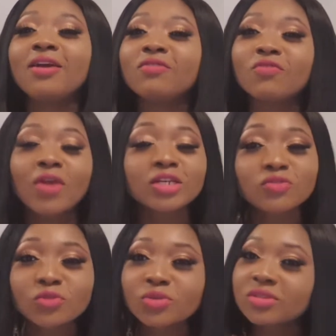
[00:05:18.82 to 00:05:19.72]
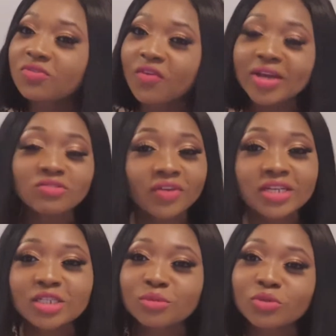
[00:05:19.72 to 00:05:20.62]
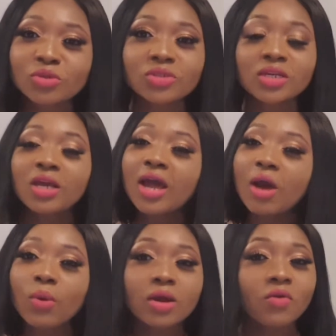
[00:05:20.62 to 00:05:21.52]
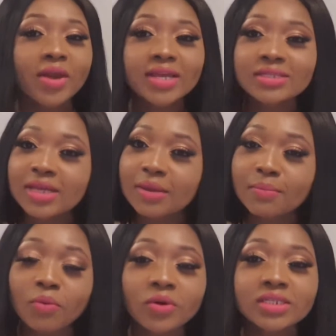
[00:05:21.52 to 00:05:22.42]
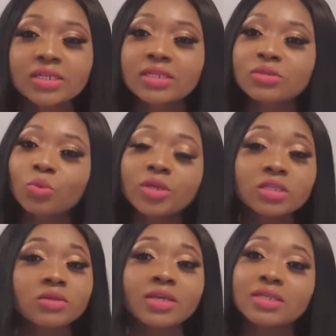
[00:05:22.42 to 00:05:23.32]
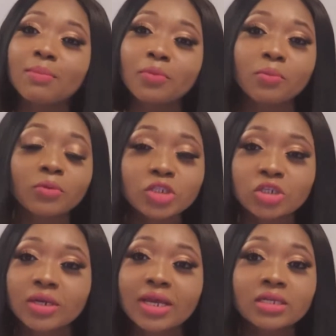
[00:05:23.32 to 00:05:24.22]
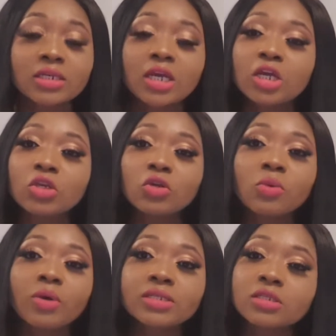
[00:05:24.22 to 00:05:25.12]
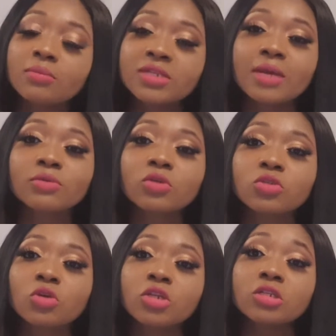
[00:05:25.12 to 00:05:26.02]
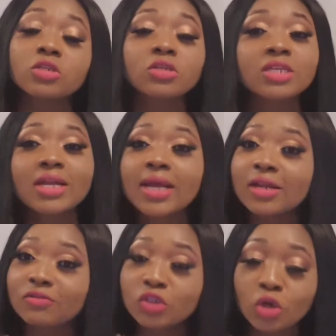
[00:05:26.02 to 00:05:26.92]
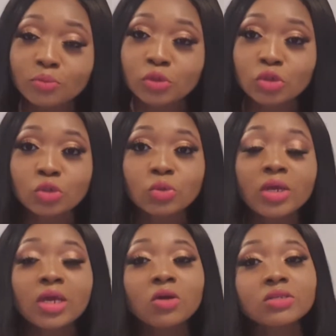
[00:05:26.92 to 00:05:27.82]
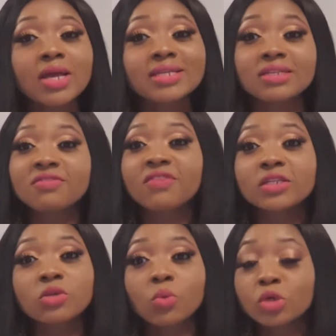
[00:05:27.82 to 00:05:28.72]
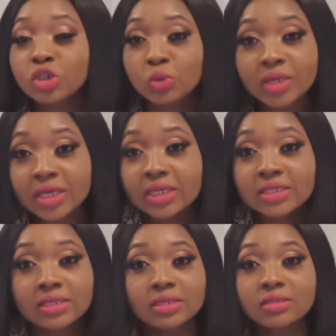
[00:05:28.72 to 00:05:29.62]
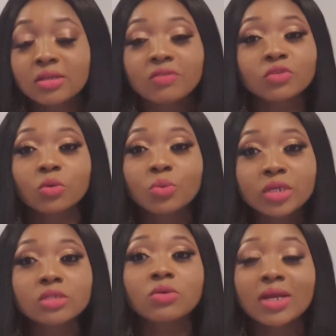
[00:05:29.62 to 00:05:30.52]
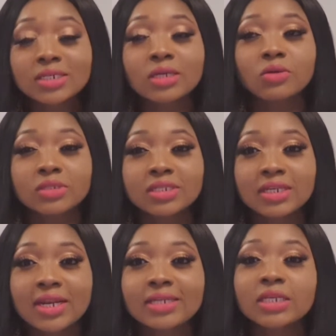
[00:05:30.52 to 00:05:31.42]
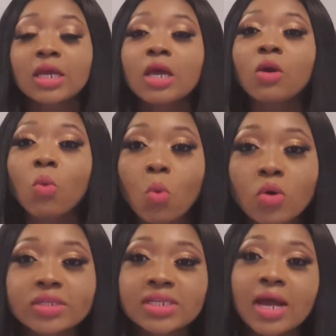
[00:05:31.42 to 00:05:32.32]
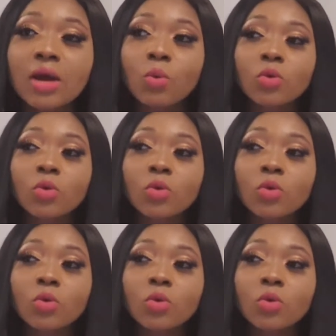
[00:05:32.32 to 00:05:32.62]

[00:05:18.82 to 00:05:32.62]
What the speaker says: fresh fruits, fresh vegetables, our grains are important. We need to eat at proportion. And you know what, sometimes also you need to consider the kind of job you do also has an effect on what you eat and stuff. So we need to actually consider that. Water